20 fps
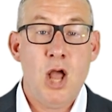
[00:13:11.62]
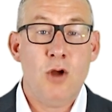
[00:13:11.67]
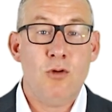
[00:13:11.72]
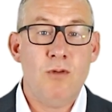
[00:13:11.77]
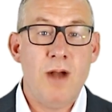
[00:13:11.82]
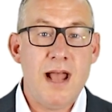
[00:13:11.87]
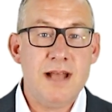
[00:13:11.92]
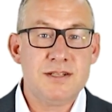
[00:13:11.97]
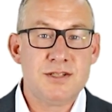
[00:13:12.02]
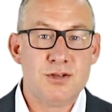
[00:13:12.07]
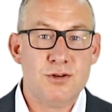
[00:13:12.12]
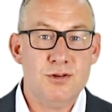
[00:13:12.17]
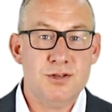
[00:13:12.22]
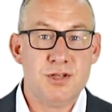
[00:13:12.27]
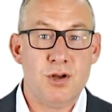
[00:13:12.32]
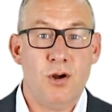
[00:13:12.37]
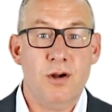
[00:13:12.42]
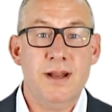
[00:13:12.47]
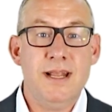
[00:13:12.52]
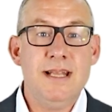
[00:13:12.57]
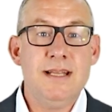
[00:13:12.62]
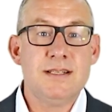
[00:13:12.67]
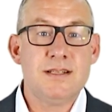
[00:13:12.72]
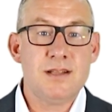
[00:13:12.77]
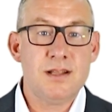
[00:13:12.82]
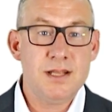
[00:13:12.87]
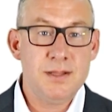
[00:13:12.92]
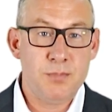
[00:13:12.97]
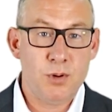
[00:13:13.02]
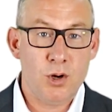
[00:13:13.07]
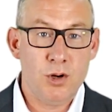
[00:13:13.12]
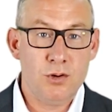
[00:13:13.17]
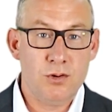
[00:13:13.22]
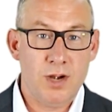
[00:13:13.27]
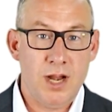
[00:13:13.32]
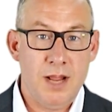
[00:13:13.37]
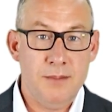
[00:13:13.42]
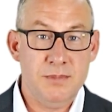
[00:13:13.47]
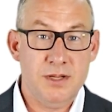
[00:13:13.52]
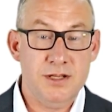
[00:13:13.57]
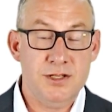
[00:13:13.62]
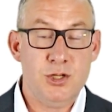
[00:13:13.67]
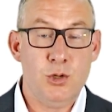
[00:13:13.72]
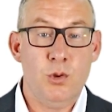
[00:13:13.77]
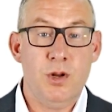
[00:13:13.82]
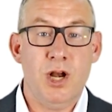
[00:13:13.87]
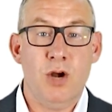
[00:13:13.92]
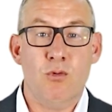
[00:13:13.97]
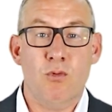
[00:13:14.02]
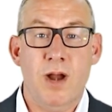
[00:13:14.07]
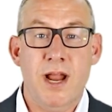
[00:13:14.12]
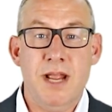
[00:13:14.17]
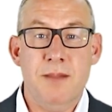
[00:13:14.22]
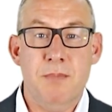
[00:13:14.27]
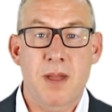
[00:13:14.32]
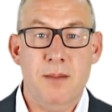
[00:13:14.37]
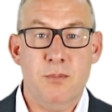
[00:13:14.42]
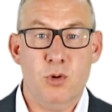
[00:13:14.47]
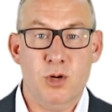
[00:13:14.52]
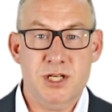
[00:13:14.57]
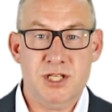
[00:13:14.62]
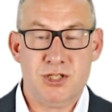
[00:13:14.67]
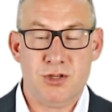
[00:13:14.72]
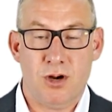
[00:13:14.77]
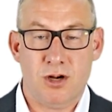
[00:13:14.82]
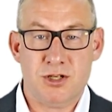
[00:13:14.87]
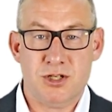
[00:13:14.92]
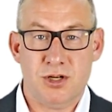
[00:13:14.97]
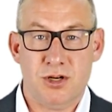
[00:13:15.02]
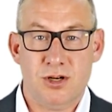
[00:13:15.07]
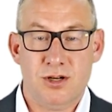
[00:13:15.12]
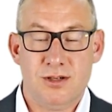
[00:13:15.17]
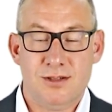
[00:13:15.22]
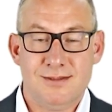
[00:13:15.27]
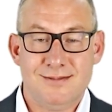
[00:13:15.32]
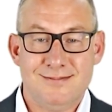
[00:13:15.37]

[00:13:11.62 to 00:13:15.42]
Rasters are easily programmed into an array memory structure.